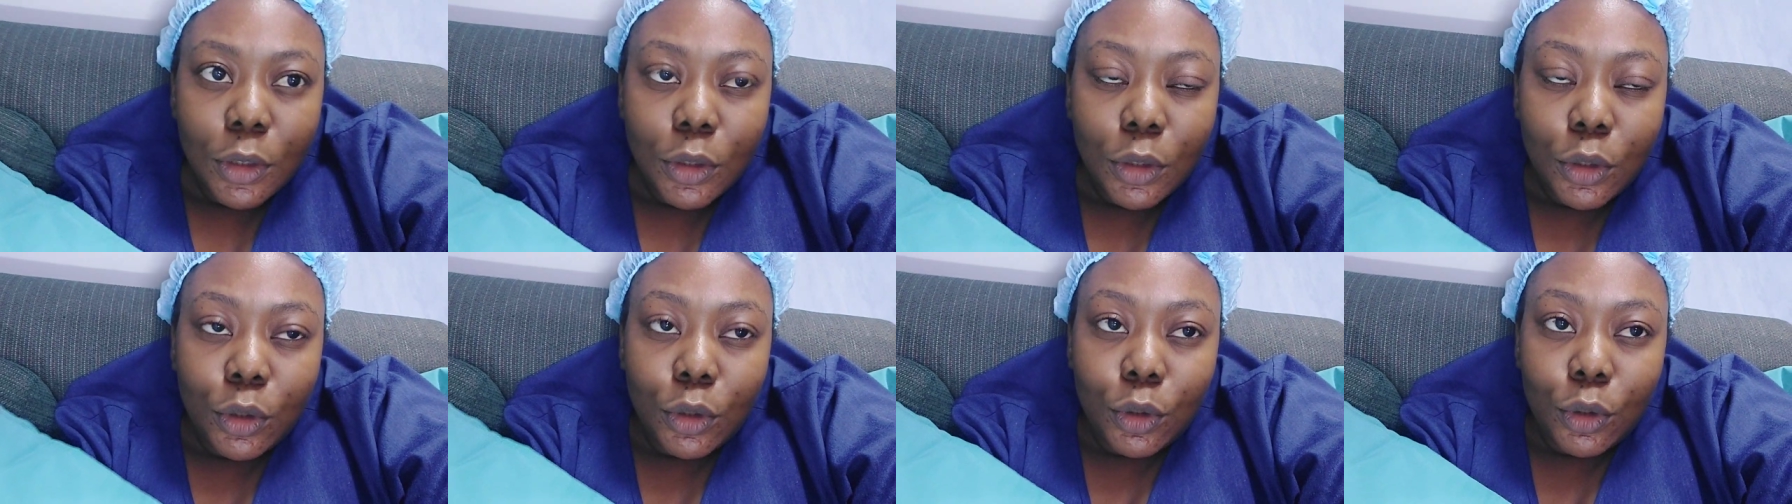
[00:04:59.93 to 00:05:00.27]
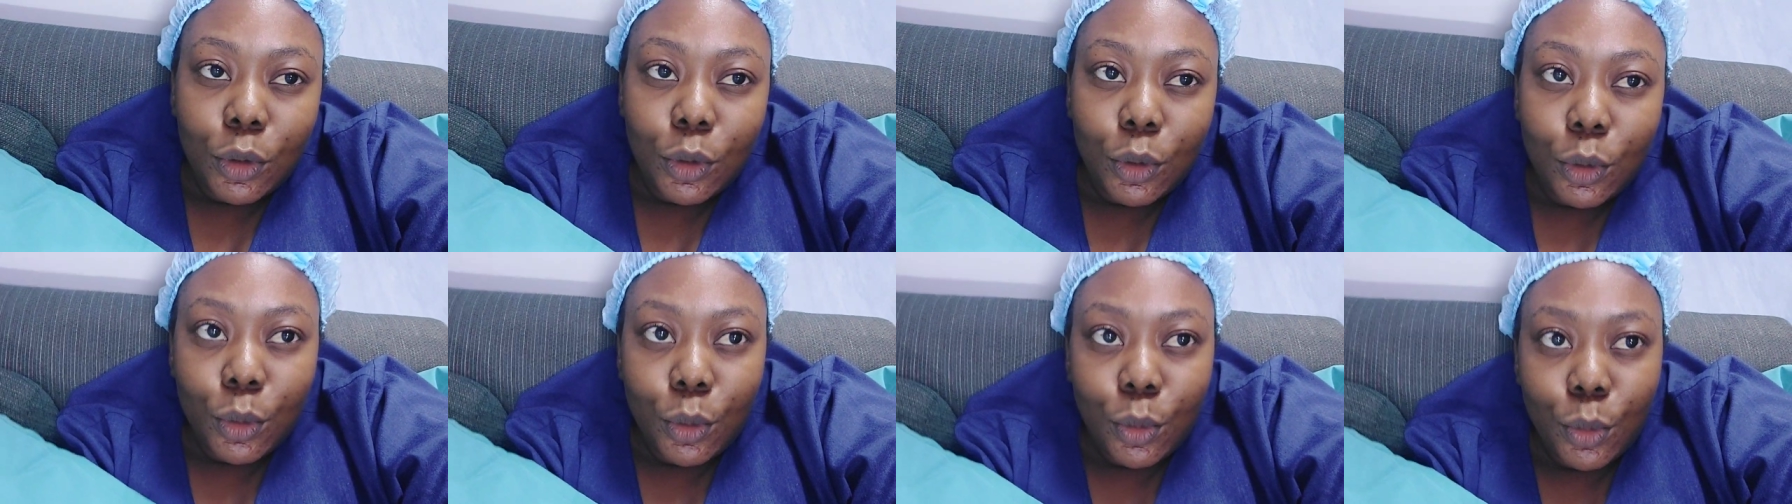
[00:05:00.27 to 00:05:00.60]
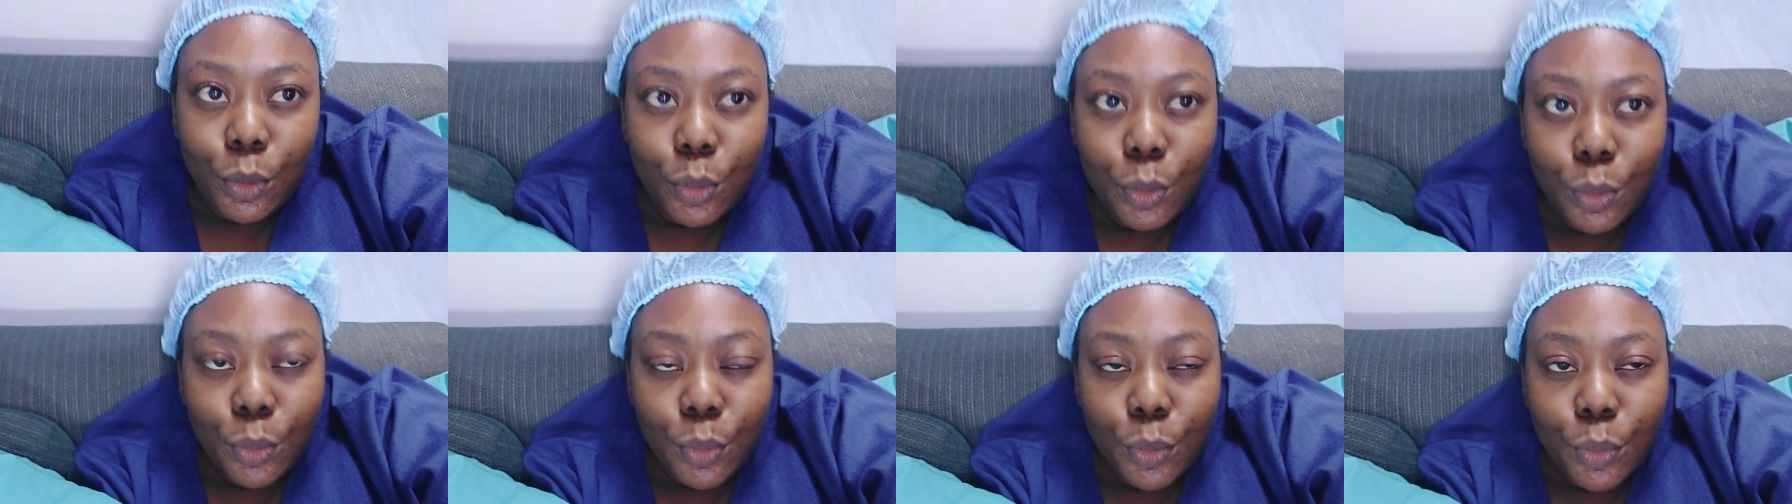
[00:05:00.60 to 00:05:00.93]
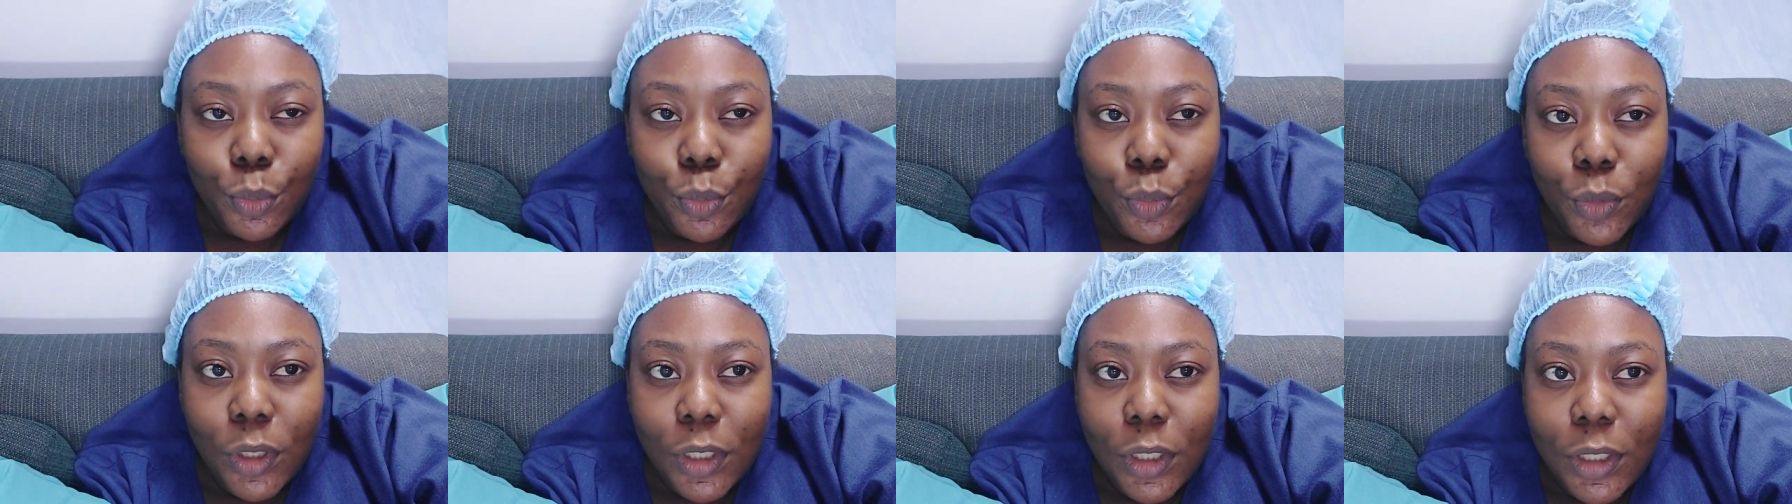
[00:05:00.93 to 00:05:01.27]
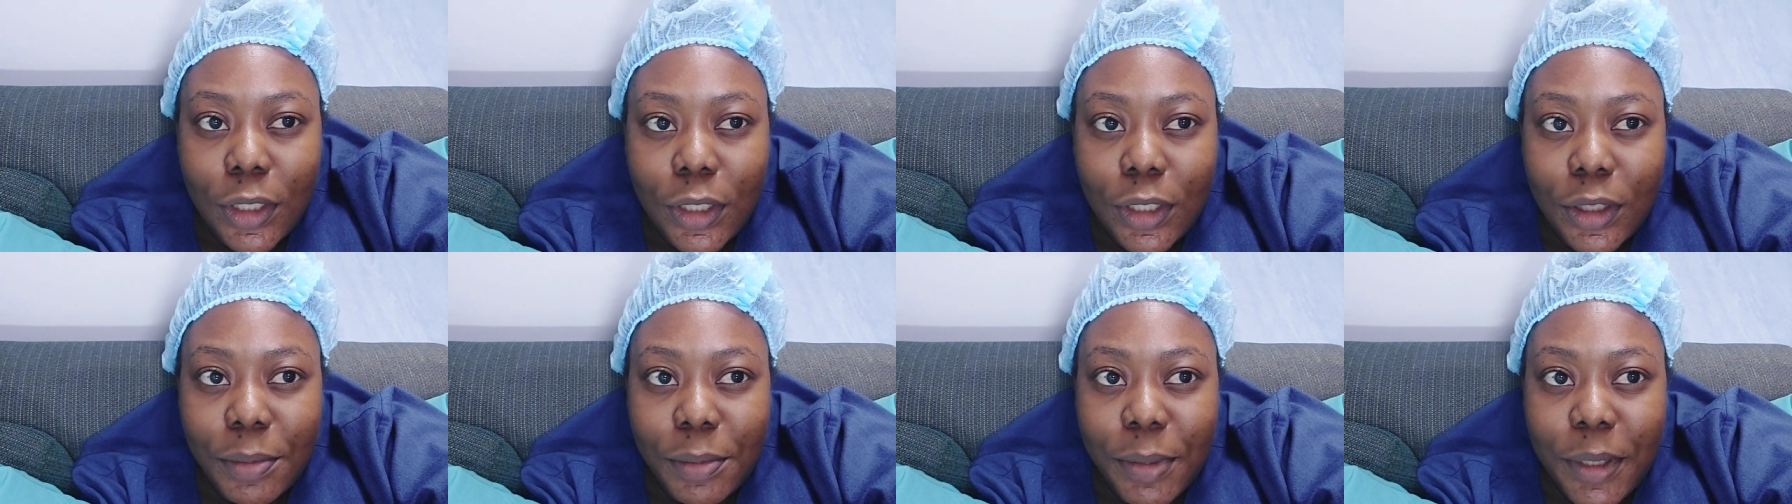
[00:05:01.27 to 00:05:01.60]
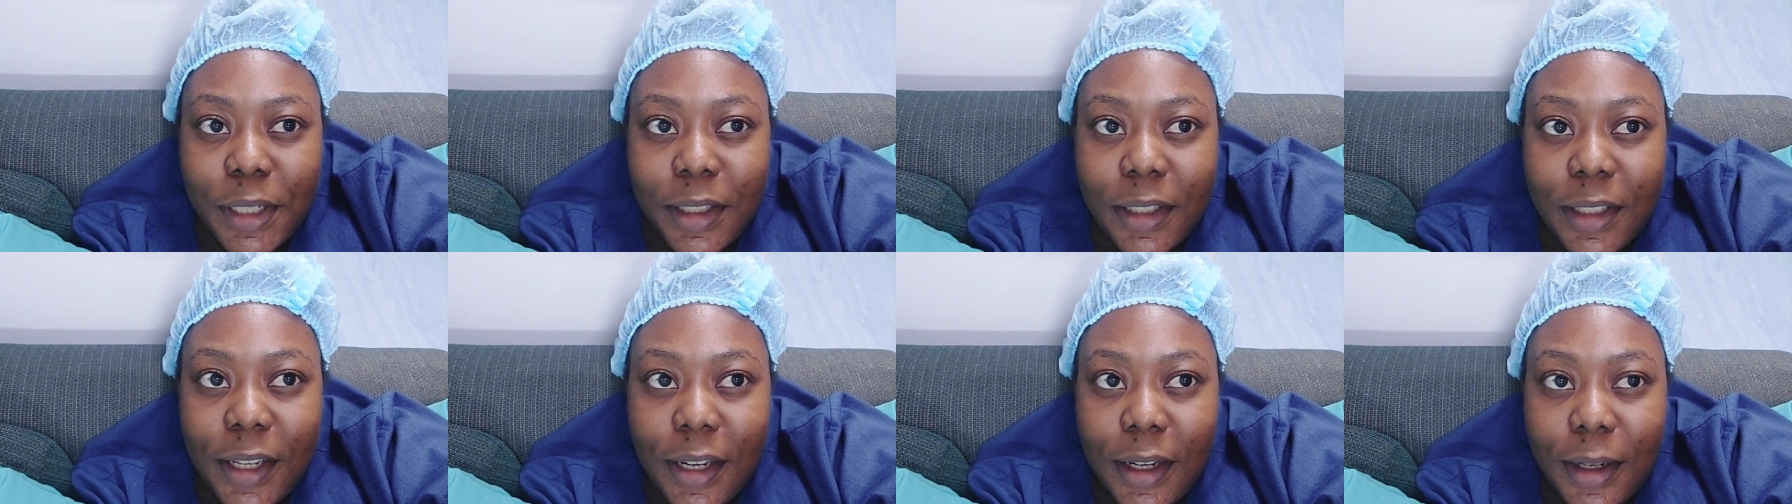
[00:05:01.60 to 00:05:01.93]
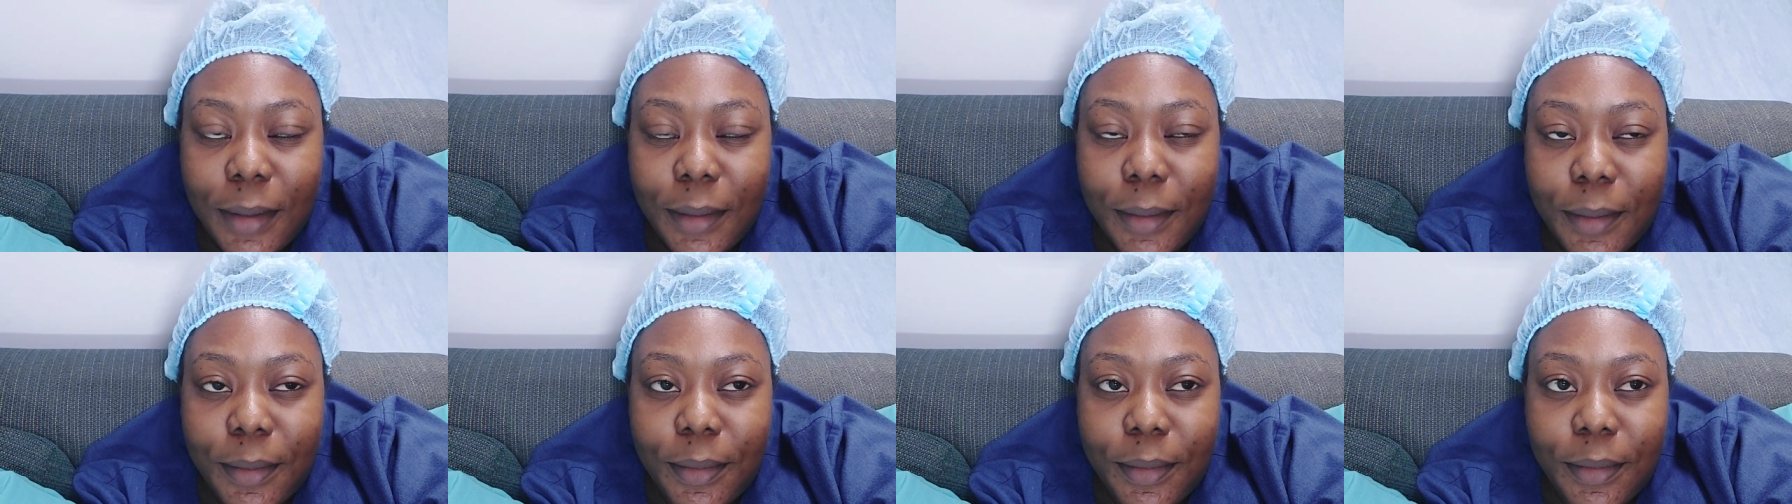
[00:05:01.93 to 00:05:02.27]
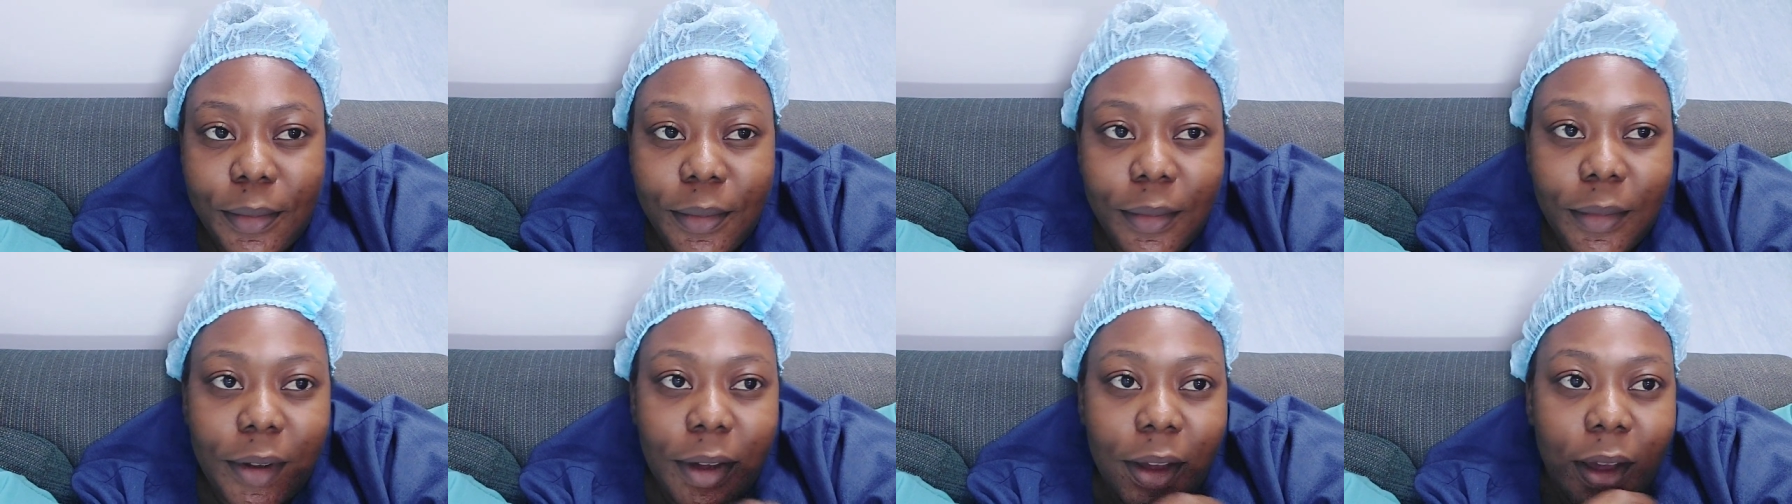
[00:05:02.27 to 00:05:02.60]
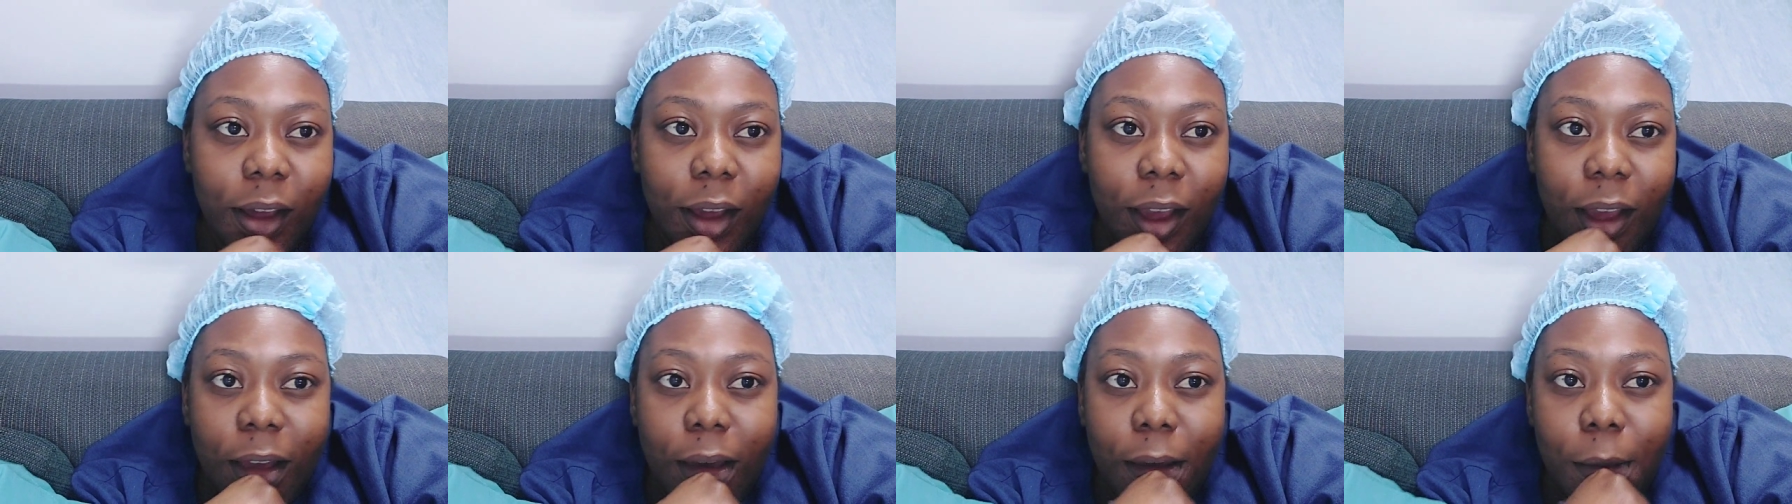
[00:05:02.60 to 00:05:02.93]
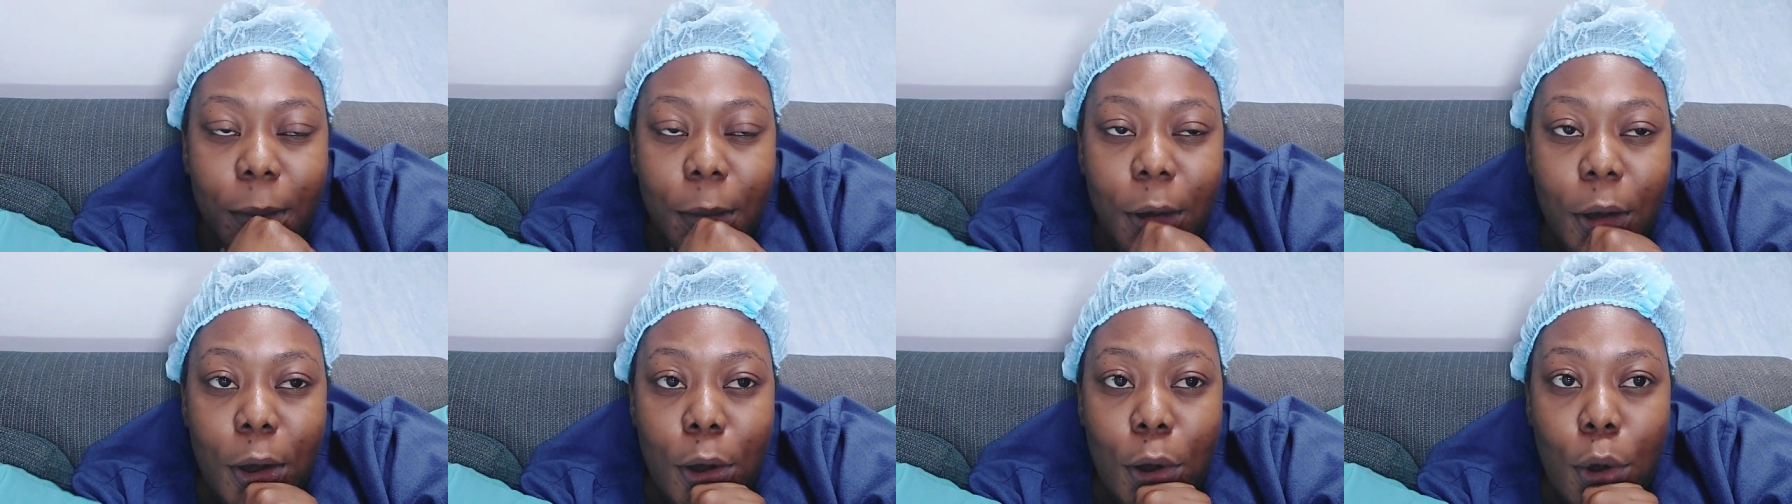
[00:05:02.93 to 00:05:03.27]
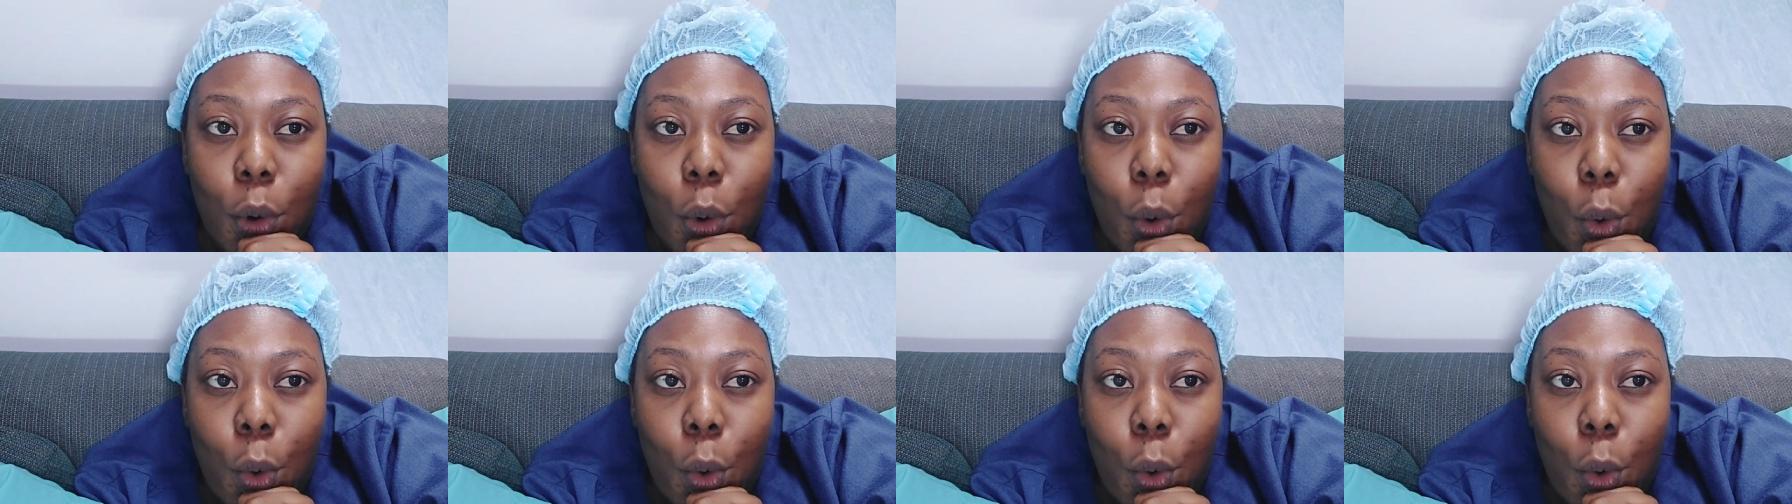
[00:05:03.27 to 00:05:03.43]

So it is bedtime. I'm on